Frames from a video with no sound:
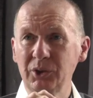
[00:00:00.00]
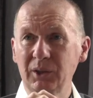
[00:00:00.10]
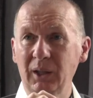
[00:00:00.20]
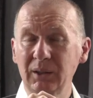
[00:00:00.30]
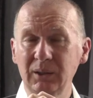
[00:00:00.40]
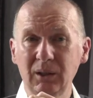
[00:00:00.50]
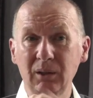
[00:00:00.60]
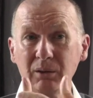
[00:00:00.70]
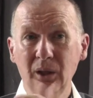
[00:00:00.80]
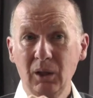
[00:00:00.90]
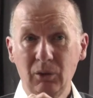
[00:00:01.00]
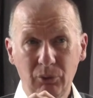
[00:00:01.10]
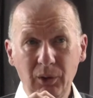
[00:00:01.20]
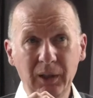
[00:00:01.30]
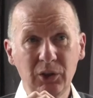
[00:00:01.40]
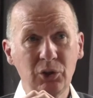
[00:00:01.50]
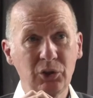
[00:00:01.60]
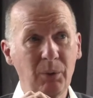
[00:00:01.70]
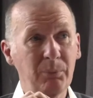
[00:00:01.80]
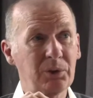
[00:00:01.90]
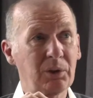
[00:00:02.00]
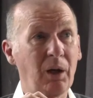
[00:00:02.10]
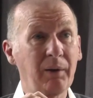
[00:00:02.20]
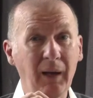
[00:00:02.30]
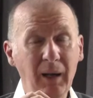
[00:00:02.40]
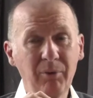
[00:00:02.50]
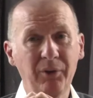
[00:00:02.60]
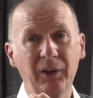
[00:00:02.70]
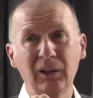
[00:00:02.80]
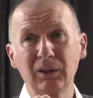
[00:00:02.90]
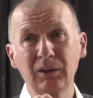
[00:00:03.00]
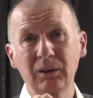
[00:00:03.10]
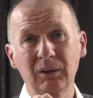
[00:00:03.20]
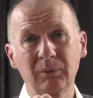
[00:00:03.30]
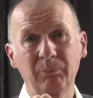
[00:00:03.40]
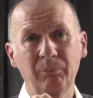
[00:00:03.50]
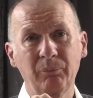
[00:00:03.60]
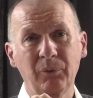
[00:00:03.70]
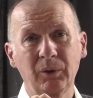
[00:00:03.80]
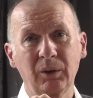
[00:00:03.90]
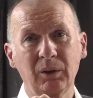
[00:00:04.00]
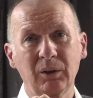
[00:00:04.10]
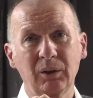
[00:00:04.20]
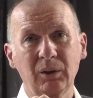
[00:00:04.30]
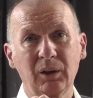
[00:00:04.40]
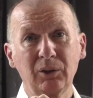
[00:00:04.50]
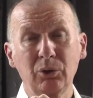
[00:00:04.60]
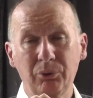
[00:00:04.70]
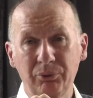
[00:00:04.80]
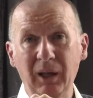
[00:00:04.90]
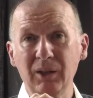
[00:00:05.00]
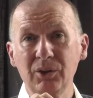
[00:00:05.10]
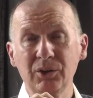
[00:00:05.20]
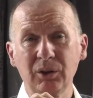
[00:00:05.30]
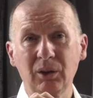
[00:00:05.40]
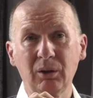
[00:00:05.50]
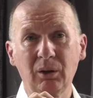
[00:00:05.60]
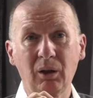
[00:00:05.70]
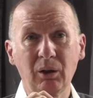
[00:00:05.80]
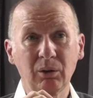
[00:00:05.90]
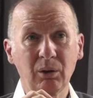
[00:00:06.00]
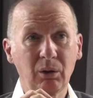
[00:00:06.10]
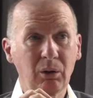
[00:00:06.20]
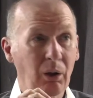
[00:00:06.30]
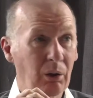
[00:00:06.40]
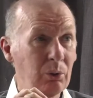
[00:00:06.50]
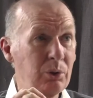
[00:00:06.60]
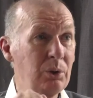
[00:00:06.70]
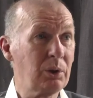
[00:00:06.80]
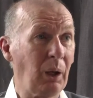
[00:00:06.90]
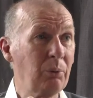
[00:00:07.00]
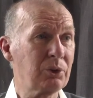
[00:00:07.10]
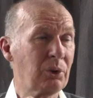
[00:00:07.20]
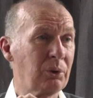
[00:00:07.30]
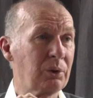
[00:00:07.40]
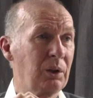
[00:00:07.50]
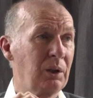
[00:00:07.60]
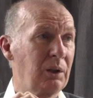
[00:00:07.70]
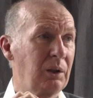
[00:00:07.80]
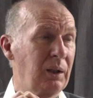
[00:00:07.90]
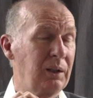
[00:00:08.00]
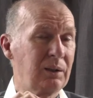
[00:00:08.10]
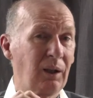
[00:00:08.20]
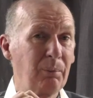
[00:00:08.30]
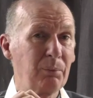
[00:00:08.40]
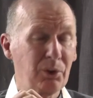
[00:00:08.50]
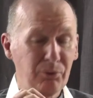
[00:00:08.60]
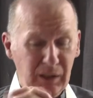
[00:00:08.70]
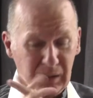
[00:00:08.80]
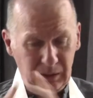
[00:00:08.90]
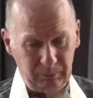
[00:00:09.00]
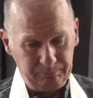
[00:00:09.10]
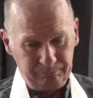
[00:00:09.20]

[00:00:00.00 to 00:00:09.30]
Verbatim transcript: society and relationships are everything in India. And your friends are, are are who you count on in times of need.